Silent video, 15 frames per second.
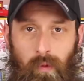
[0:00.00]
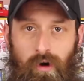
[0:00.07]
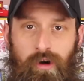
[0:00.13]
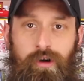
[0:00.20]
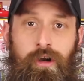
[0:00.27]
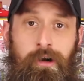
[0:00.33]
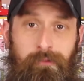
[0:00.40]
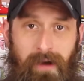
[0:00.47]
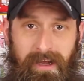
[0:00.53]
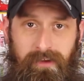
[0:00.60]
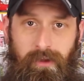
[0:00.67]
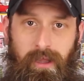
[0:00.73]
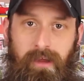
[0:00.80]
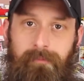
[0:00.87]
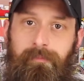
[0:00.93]
work
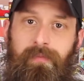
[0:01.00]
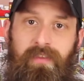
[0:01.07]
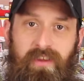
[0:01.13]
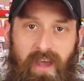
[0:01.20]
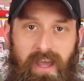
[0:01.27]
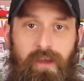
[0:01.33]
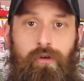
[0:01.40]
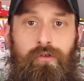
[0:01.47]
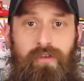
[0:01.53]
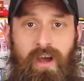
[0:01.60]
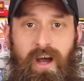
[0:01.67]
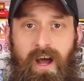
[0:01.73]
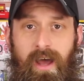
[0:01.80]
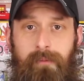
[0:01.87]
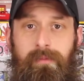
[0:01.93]
correctly. Take your
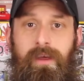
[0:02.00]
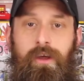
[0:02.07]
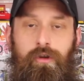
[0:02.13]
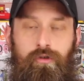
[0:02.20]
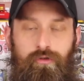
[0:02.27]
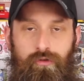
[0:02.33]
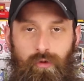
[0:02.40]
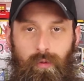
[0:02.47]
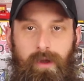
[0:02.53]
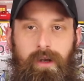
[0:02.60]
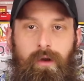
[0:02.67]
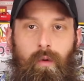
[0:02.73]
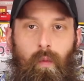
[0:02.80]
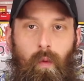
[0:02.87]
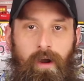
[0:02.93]
time, do
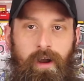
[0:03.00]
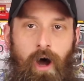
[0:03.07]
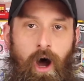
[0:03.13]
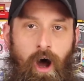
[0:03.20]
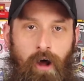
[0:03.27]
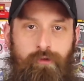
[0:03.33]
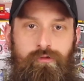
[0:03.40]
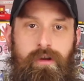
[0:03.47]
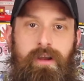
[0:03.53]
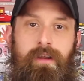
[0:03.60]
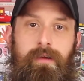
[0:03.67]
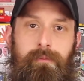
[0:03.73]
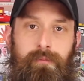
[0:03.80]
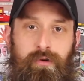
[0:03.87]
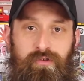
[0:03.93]
it 100%